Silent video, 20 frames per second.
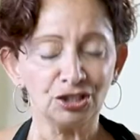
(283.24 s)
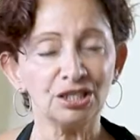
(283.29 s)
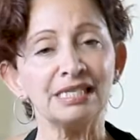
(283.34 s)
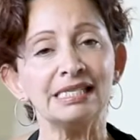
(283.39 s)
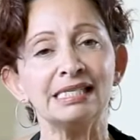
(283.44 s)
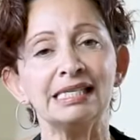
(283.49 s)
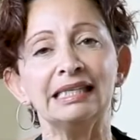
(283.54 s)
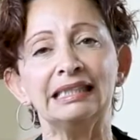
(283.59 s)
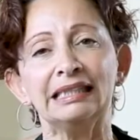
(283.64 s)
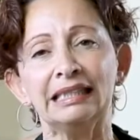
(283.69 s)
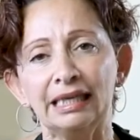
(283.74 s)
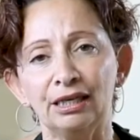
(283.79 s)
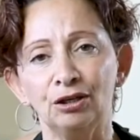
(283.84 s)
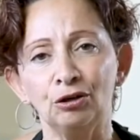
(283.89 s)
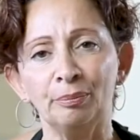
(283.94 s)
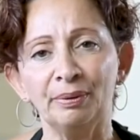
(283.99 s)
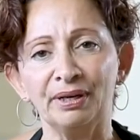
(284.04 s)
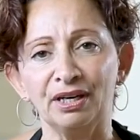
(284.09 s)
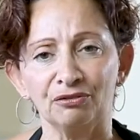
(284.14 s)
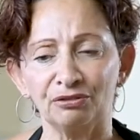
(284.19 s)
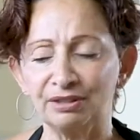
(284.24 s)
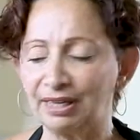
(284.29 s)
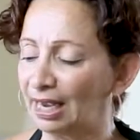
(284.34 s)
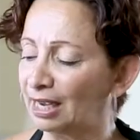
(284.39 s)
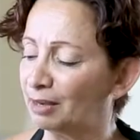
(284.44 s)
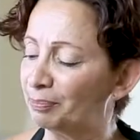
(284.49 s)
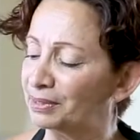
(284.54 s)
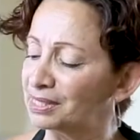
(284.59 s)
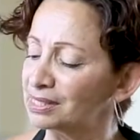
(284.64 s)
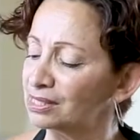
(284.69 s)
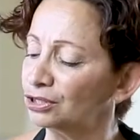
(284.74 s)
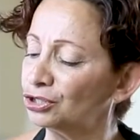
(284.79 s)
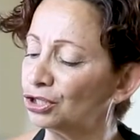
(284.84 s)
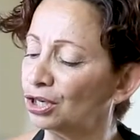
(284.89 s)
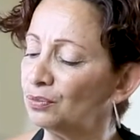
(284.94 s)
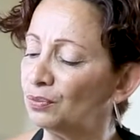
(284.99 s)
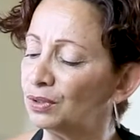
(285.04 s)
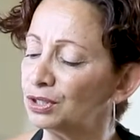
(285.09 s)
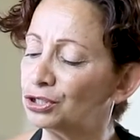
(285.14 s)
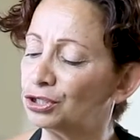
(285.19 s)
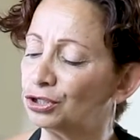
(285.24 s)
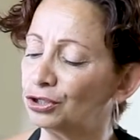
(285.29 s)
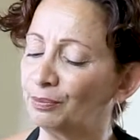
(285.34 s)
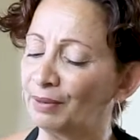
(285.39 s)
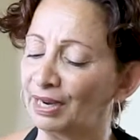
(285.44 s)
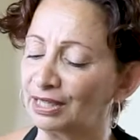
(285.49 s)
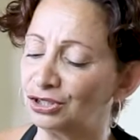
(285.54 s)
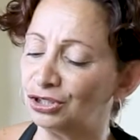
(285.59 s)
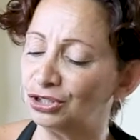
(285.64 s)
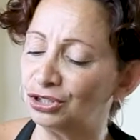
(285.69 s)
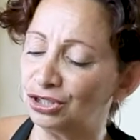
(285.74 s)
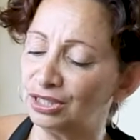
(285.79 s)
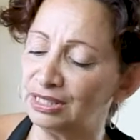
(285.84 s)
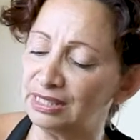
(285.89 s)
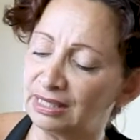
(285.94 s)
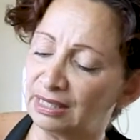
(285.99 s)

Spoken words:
just a little bit of capers. I don't want too much. It's just